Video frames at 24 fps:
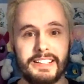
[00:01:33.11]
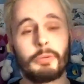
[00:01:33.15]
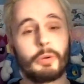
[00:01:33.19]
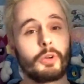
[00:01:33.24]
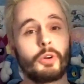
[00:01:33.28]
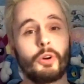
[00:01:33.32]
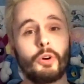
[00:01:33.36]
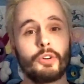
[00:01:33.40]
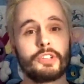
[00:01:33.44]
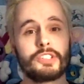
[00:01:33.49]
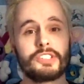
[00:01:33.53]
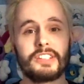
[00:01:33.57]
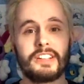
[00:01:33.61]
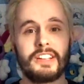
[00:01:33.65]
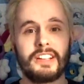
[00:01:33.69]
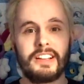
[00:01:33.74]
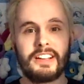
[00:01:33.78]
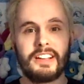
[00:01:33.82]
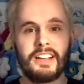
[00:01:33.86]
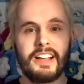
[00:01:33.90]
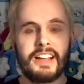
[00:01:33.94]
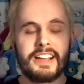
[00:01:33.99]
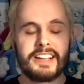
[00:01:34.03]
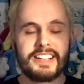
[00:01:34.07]
But
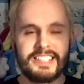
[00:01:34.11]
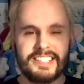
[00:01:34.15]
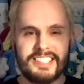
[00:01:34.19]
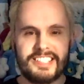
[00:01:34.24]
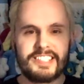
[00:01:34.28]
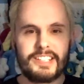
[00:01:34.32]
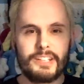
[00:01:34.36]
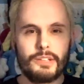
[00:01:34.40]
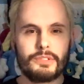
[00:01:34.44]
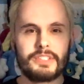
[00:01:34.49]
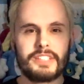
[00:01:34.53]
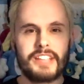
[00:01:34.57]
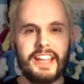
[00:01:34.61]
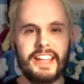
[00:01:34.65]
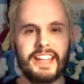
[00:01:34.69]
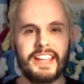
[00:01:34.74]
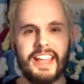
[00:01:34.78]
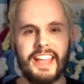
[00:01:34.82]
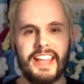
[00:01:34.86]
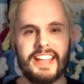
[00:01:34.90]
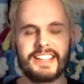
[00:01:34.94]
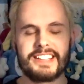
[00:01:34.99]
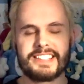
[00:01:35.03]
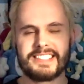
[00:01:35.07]
Corsola can still take
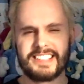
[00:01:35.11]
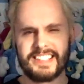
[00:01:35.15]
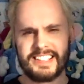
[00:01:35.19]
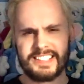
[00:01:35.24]
hits.